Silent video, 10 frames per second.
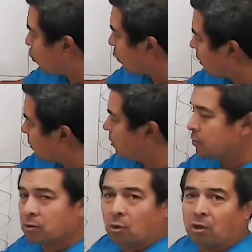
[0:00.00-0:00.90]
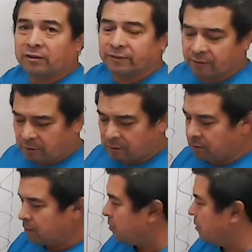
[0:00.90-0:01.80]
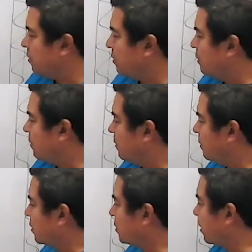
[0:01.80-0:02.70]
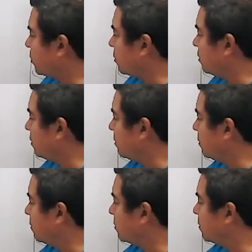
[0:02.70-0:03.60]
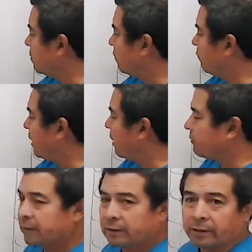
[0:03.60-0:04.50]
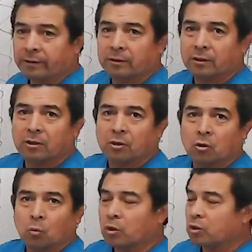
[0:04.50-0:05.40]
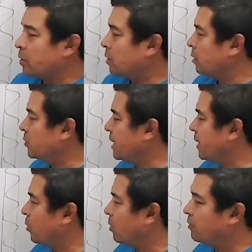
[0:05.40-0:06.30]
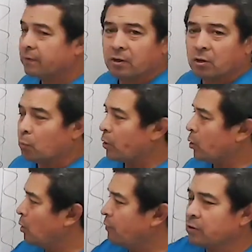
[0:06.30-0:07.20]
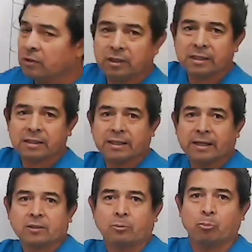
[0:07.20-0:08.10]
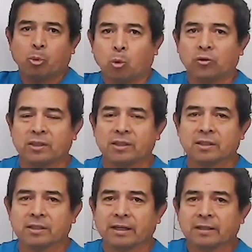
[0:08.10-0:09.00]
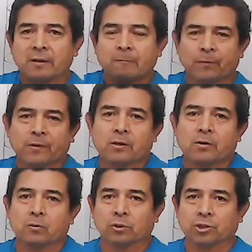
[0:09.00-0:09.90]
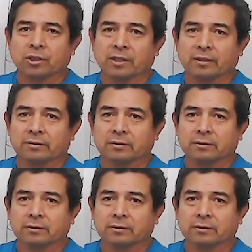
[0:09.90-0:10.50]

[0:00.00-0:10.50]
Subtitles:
we close off the suction valve right there. Once we close that off, we go over to the disconnect, pull the disconnect, the unit will shut down.